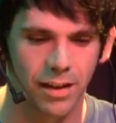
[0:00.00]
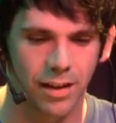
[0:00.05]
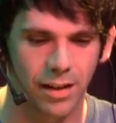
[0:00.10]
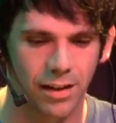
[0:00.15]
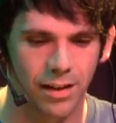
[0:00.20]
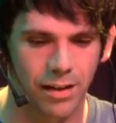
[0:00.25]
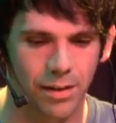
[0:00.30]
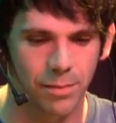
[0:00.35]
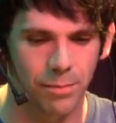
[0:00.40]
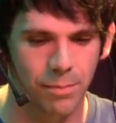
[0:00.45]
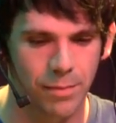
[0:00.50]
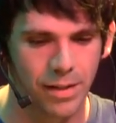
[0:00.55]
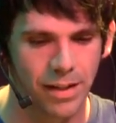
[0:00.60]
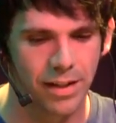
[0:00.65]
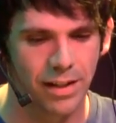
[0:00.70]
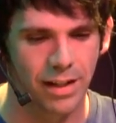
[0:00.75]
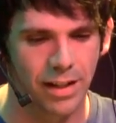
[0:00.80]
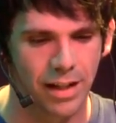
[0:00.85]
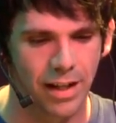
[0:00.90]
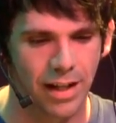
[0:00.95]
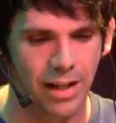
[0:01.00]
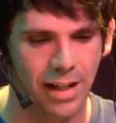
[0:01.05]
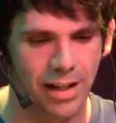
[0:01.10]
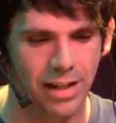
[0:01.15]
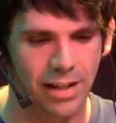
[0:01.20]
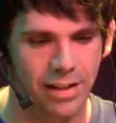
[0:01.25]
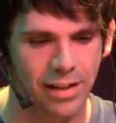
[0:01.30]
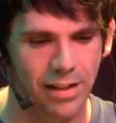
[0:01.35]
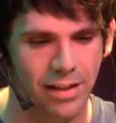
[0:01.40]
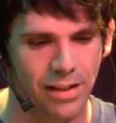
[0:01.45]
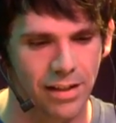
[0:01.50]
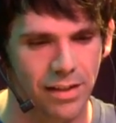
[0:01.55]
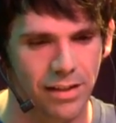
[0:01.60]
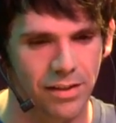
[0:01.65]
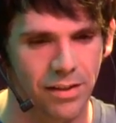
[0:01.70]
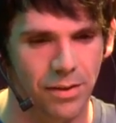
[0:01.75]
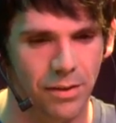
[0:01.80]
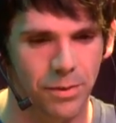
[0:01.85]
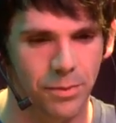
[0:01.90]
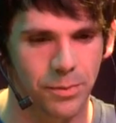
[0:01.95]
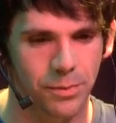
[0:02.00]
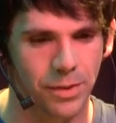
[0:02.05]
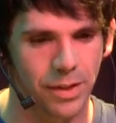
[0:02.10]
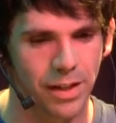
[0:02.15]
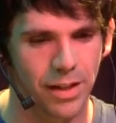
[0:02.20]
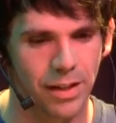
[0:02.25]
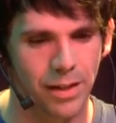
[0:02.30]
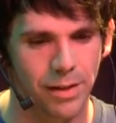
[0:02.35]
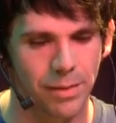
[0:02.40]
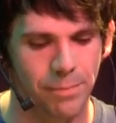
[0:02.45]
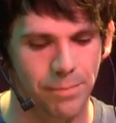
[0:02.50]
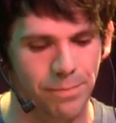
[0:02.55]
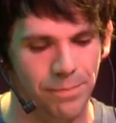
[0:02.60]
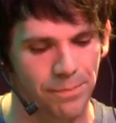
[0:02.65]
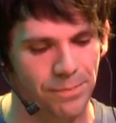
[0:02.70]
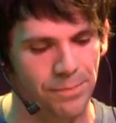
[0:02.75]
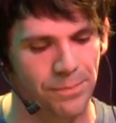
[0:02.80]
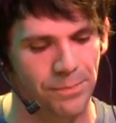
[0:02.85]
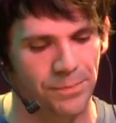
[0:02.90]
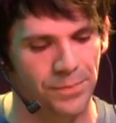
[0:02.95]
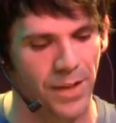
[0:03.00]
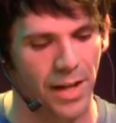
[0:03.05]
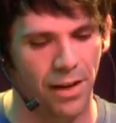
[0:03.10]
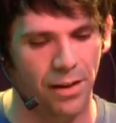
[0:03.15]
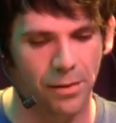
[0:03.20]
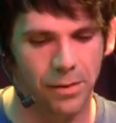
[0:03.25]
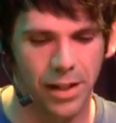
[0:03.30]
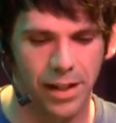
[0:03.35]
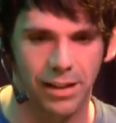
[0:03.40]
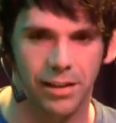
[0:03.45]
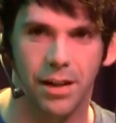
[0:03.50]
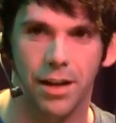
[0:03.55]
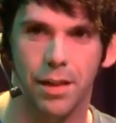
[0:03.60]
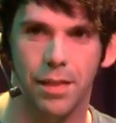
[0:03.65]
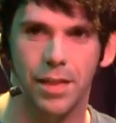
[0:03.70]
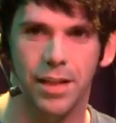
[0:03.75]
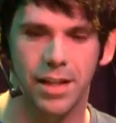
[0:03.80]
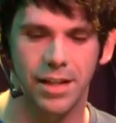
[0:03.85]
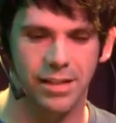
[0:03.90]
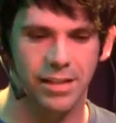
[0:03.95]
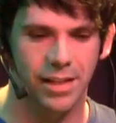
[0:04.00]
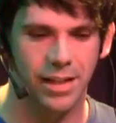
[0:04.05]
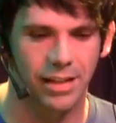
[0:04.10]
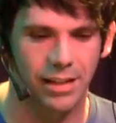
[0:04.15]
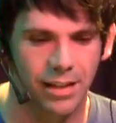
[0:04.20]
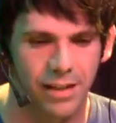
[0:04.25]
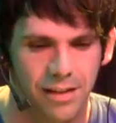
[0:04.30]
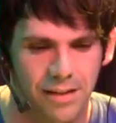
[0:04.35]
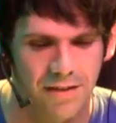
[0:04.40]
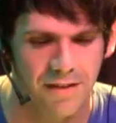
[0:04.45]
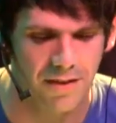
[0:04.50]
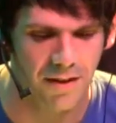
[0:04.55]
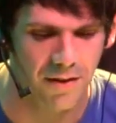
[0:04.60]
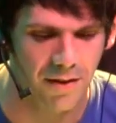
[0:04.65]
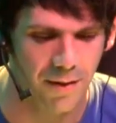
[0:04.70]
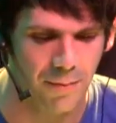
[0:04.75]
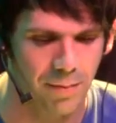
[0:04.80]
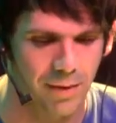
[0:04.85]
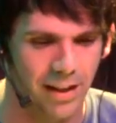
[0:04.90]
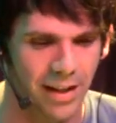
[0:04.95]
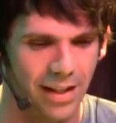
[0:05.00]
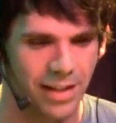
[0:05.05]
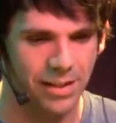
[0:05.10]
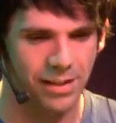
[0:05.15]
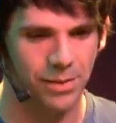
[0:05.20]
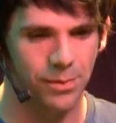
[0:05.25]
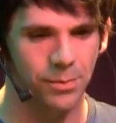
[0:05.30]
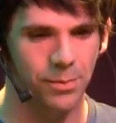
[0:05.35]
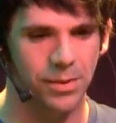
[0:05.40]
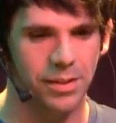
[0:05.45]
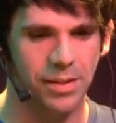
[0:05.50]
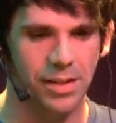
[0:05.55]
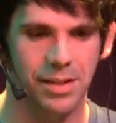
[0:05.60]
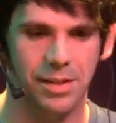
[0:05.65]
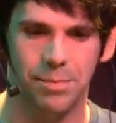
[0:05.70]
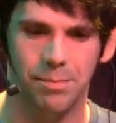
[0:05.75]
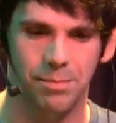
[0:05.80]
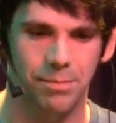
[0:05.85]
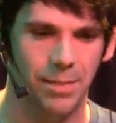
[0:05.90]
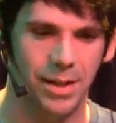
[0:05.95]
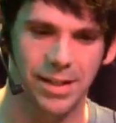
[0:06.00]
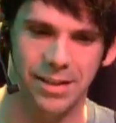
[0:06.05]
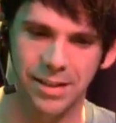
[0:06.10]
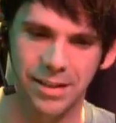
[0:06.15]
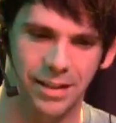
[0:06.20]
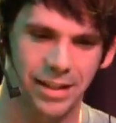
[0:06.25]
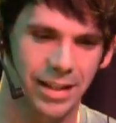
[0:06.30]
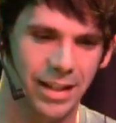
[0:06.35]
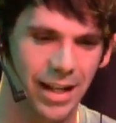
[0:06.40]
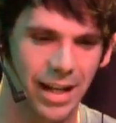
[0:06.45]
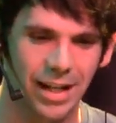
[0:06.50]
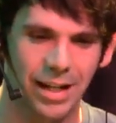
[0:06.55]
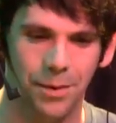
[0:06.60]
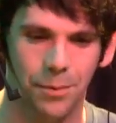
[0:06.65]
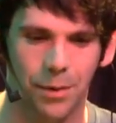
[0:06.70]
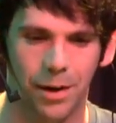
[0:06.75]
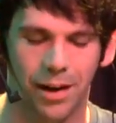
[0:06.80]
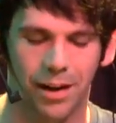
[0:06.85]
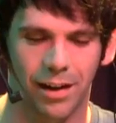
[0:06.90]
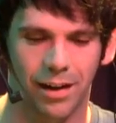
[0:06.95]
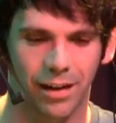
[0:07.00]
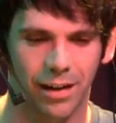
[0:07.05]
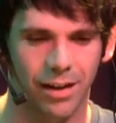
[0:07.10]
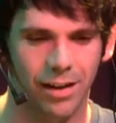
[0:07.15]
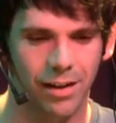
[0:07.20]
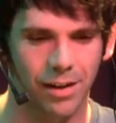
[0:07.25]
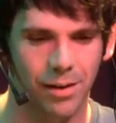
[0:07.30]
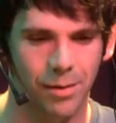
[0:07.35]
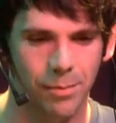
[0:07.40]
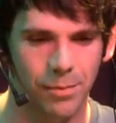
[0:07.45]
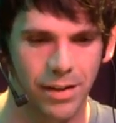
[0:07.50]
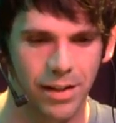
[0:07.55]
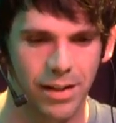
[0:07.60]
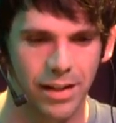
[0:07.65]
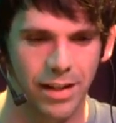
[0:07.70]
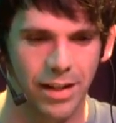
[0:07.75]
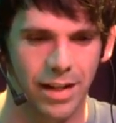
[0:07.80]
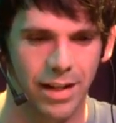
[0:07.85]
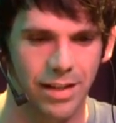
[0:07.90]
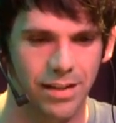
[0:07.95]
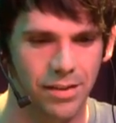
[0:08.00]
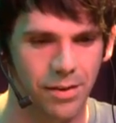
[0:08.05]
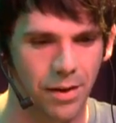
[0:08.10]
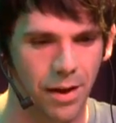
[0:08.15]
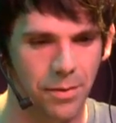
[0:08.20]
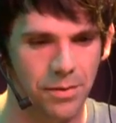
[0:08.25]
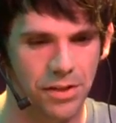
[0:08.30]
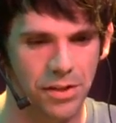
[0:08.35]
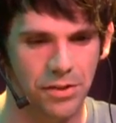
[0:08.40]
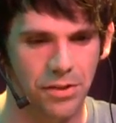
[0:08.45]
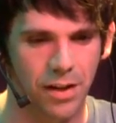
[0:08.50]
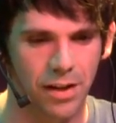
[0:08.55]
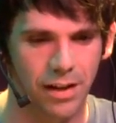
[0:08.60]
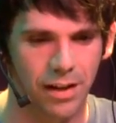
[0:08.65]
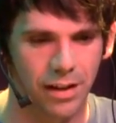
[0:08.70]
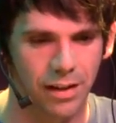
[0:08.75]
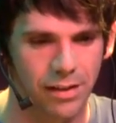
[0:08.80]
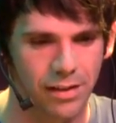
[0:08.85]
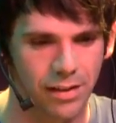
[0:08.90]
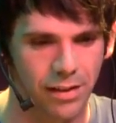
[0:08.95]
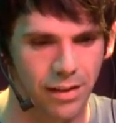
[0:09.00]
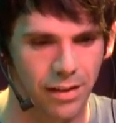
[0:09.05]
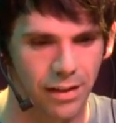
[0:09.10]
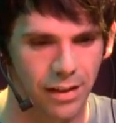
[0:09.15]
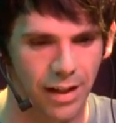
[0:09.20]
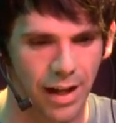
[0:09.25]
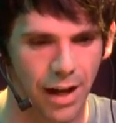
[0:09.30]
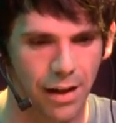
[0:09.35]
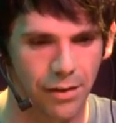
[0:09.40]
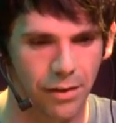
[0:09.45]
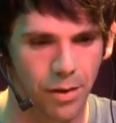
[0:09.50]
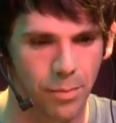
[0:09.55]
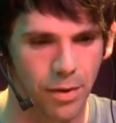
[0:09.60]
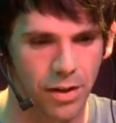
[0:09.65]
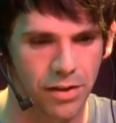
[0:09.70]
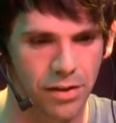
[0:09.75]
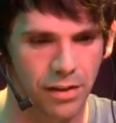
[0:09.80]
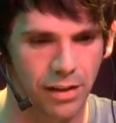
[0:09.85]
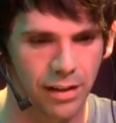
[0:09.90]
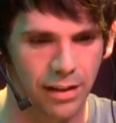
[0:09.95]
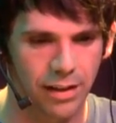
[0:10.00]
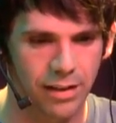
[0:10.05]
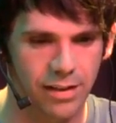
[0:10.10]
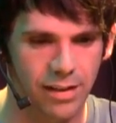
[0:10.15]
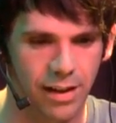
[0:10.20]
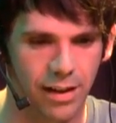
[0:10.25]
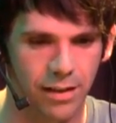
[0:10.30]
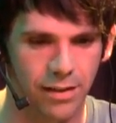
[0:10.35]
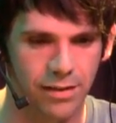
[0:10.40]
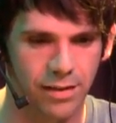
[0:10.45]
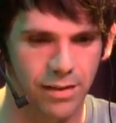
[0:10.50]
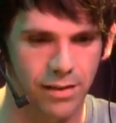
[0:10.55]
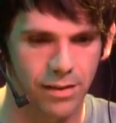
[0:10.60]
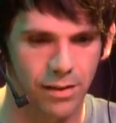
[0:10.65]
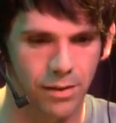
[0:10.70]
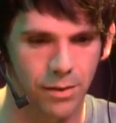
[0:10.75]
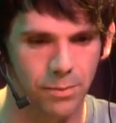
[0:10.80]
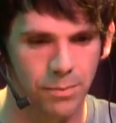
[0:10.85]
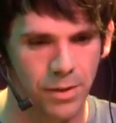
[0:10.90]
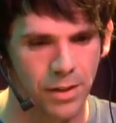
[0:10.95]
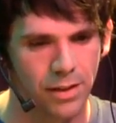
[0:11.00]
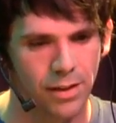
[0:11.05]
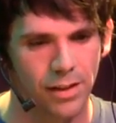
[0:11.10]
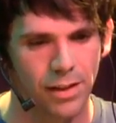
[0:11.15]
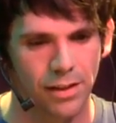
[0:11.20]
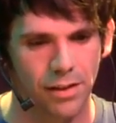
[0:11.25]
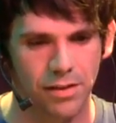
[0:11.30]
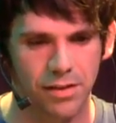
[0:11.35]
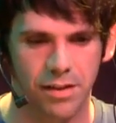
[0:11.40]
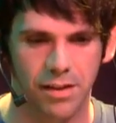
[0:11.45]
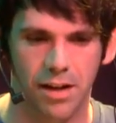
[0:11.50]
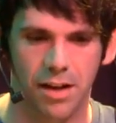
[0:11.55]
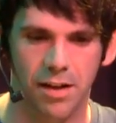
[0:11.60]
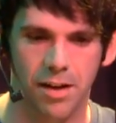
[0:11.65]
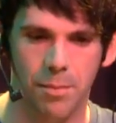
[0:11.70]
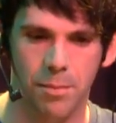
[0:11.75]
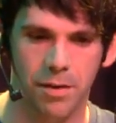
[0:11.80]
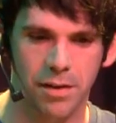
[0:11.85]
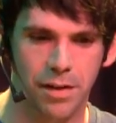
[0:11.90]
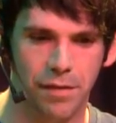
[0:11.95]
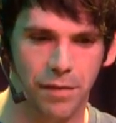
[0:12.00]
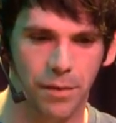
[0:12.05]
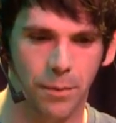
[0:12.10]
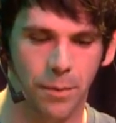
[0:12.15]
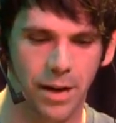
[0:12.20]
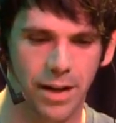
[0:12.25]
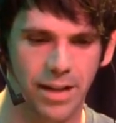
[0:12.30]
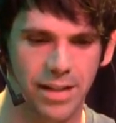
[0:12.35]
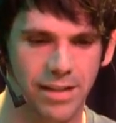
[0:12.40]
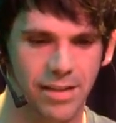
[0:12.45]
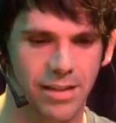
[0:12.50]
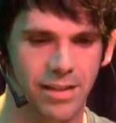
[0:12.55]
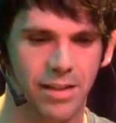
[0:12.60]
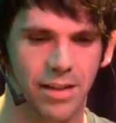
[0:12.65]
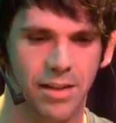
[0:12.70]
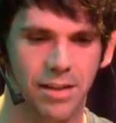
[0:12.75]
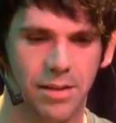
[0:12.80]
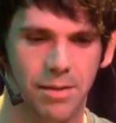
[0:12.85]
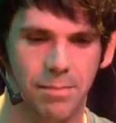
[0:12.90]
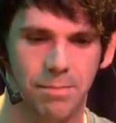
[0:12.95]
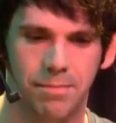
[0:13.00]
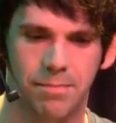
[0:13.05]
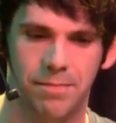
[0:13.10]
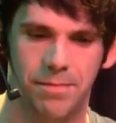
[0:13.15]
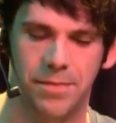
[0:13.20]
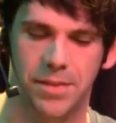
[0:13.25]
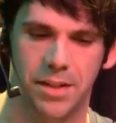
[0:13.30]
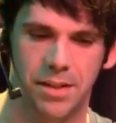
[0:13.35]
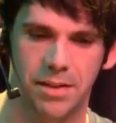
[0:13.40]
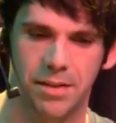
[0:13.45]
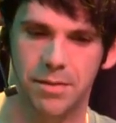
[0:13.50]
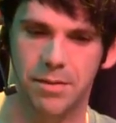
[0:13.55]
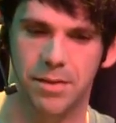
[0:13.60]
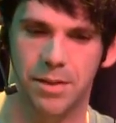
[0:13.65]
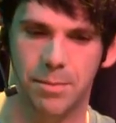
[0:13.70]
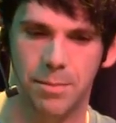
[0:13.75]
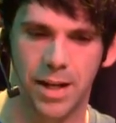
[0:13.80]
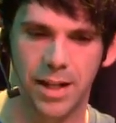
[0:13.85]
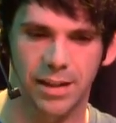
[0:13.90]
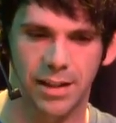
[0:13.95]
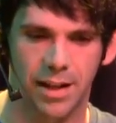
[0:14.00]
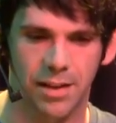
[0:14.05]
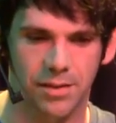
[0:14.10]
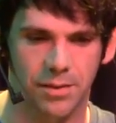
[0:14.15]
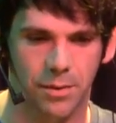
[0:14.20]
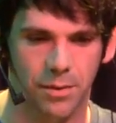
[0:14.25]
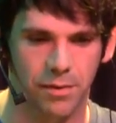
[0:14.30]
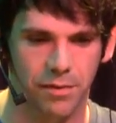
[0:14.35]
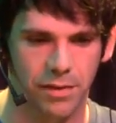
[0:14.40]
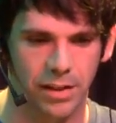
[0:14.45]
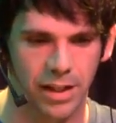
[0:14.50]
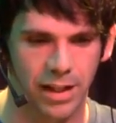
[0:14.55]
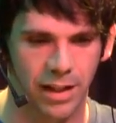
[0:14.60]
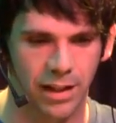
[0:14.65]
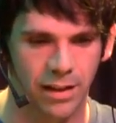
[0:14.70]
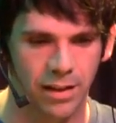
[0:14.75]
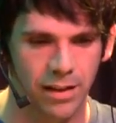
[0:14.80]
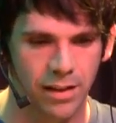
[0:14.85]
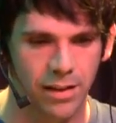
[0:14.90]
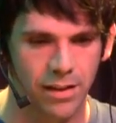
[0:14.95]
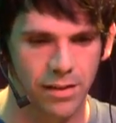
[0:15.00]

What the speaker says: And so I don't know, like a lot of things, like the starting place was just basically anywhere. And so I was just trying to gather a bunch of click sounds. And so there's a number of different ways to make that sort of thing.